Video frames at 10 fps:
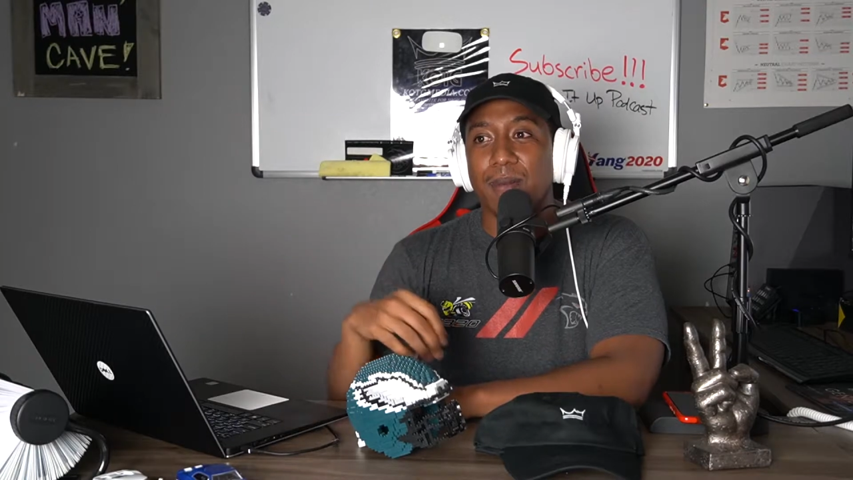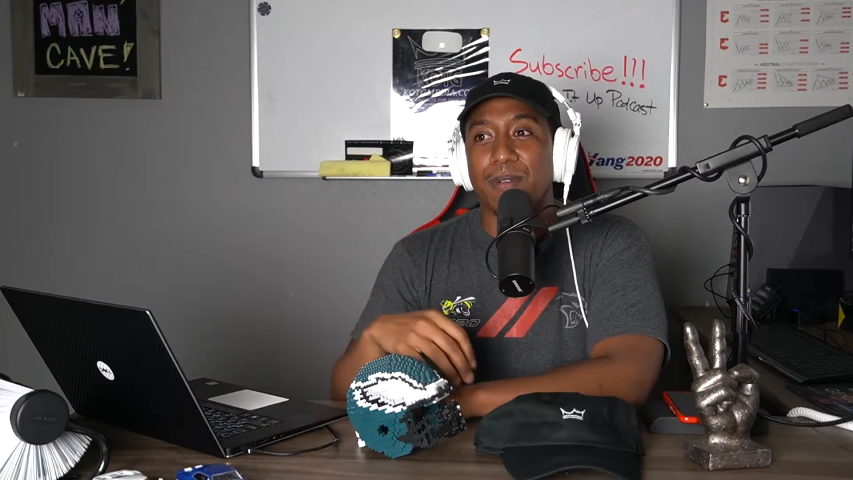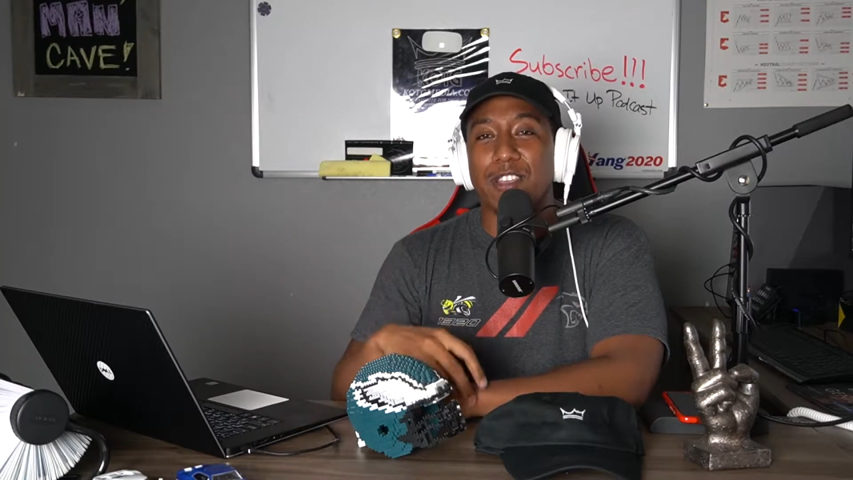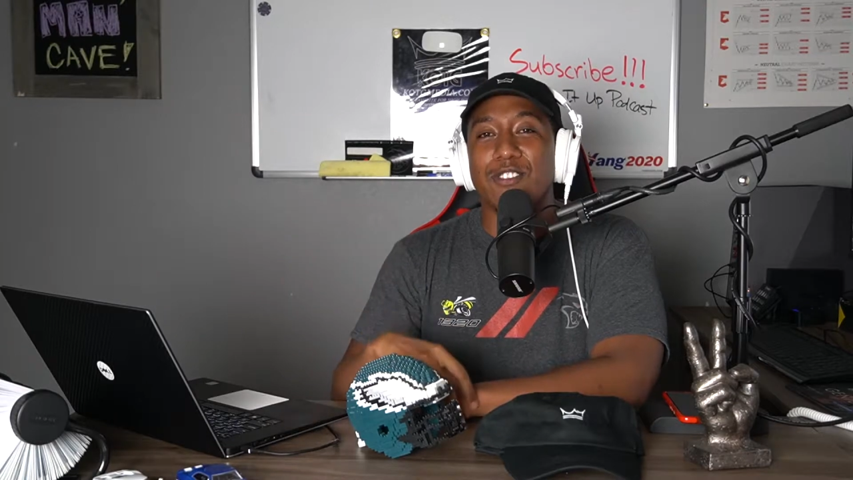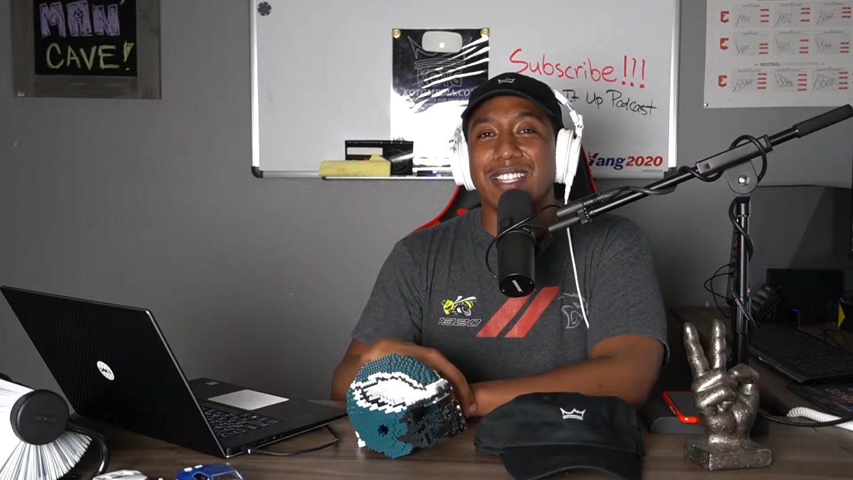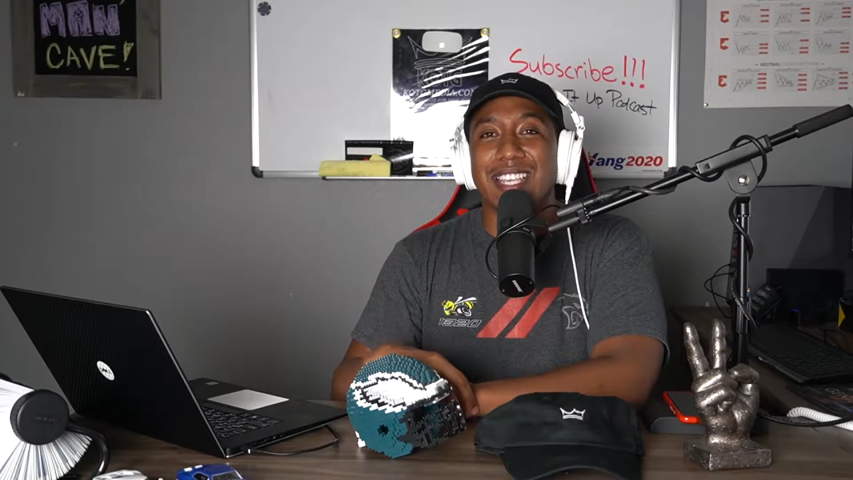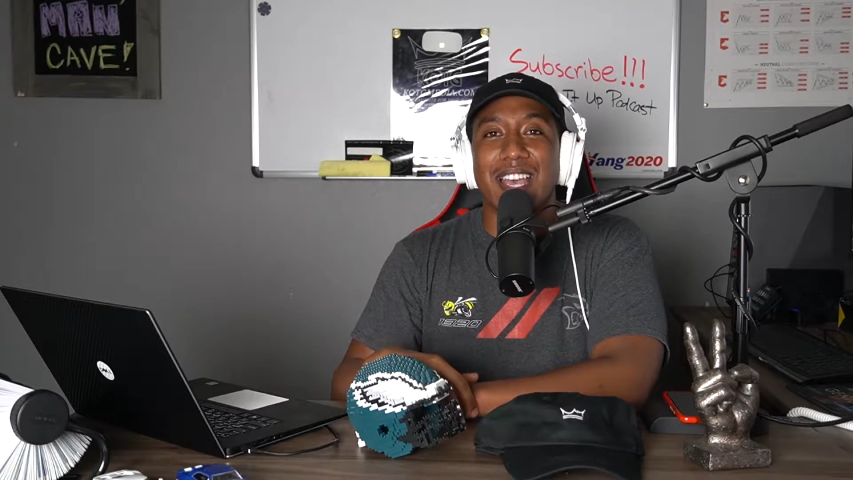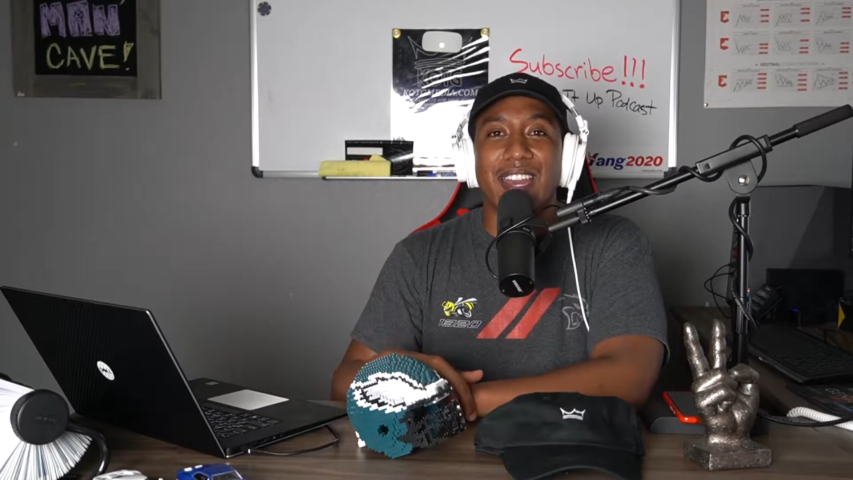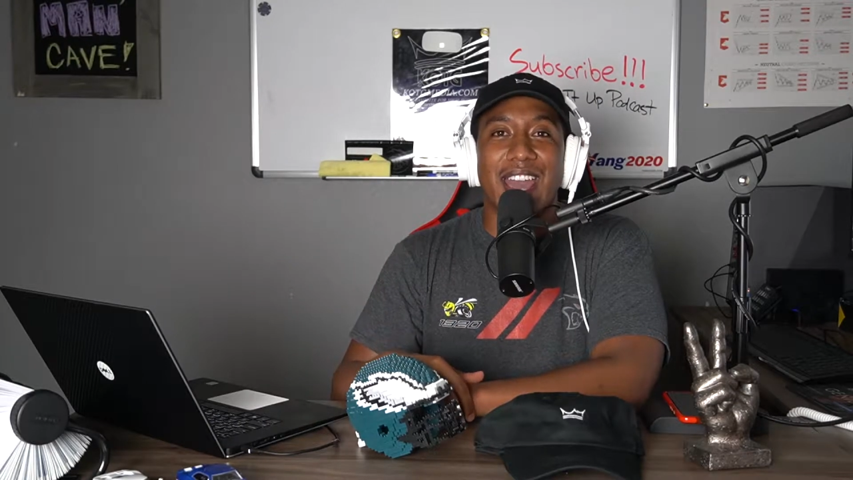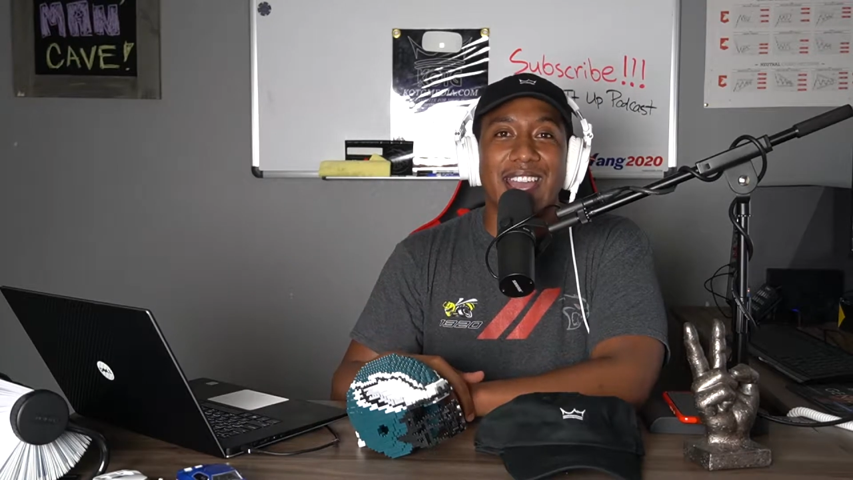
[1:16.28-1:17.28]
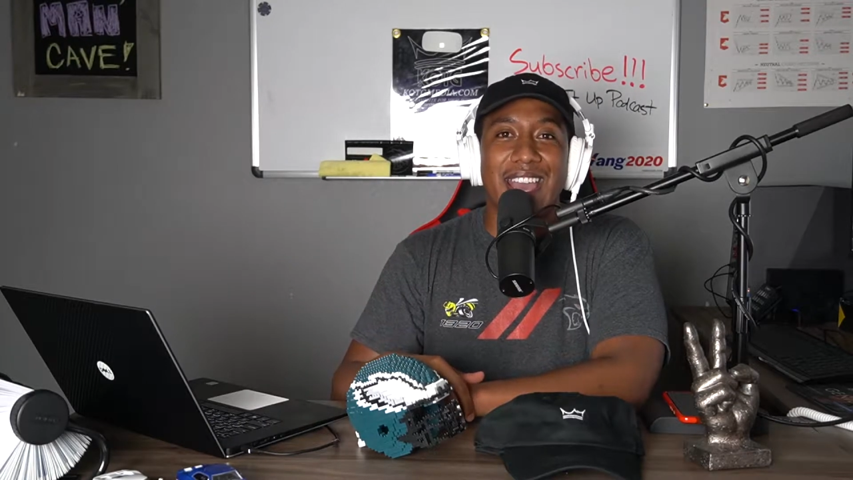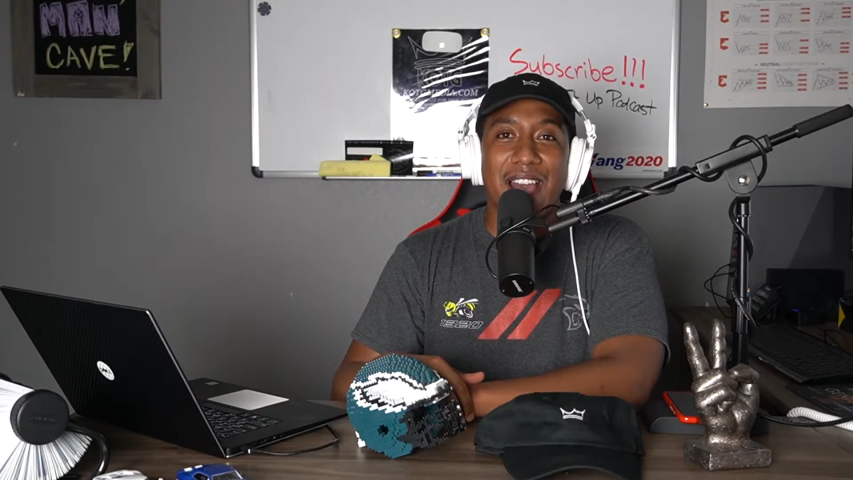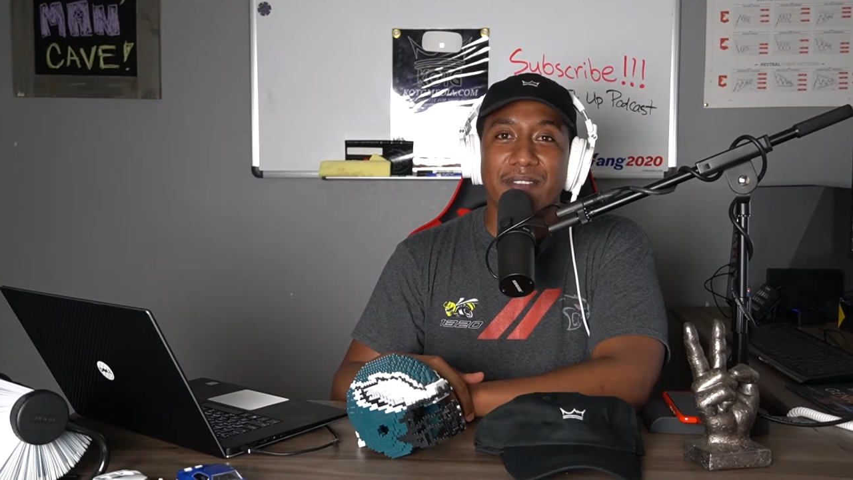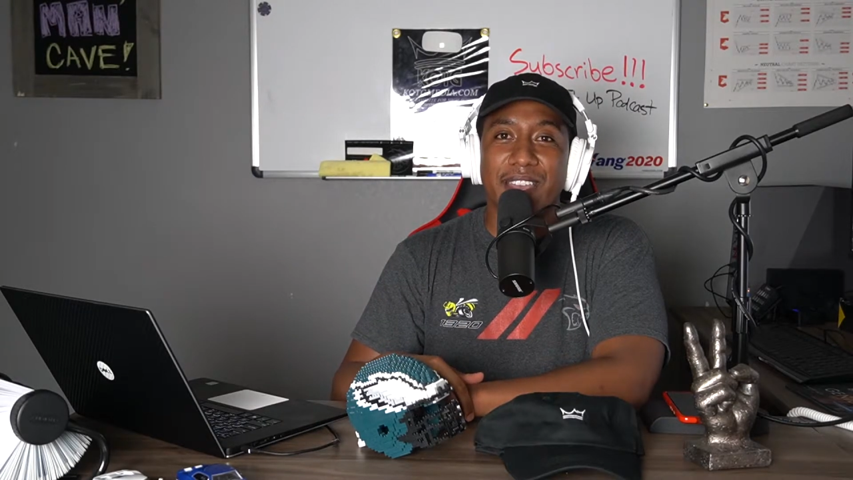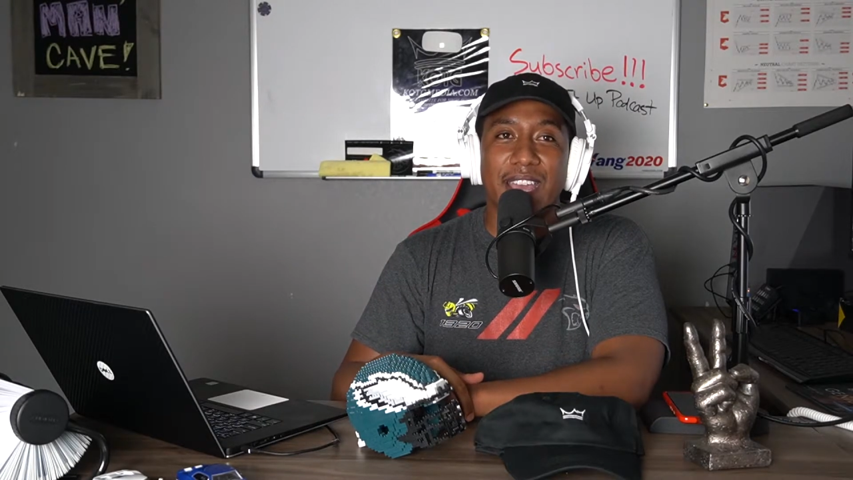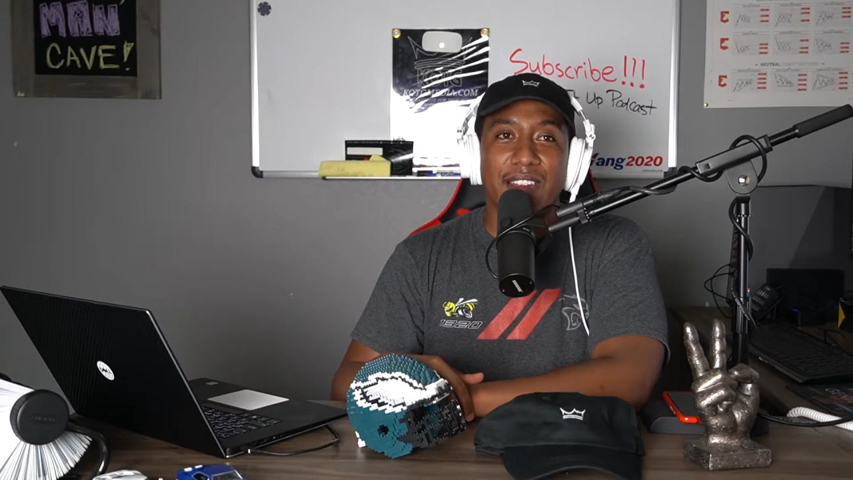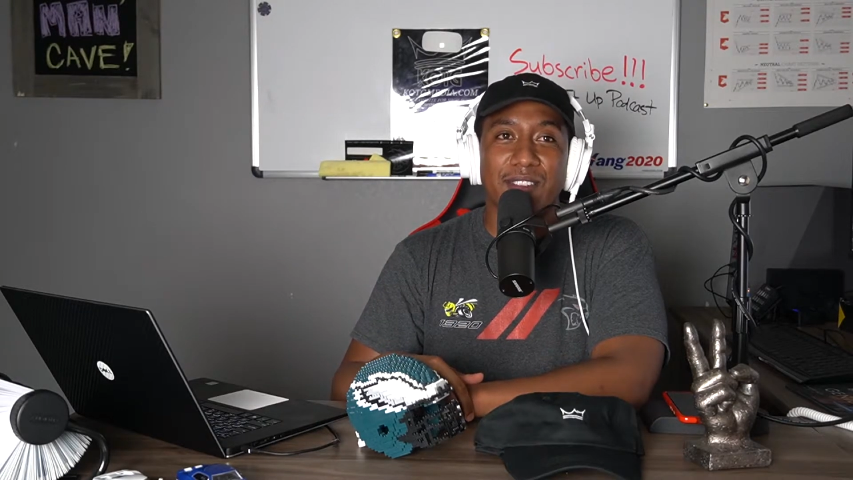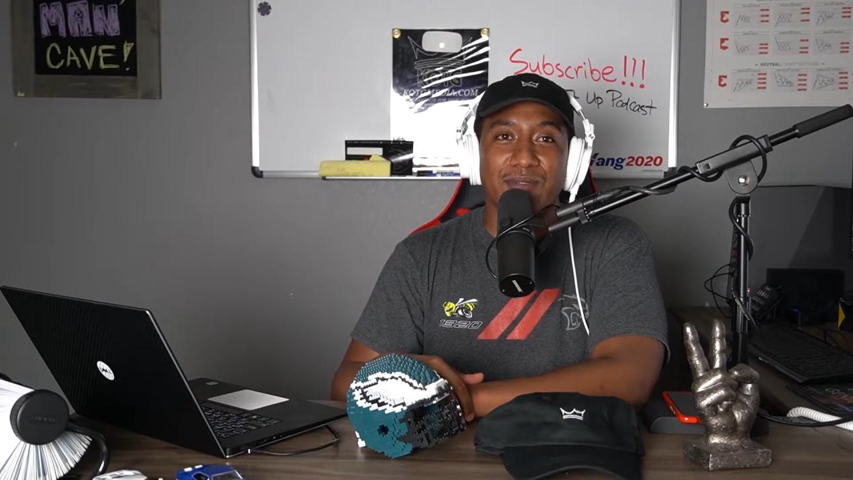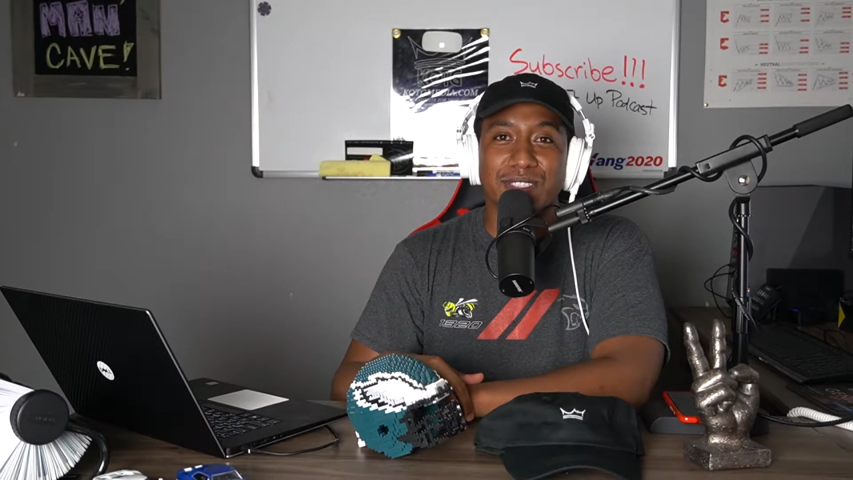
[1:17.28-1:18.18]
but you could tell that Calvin Kattar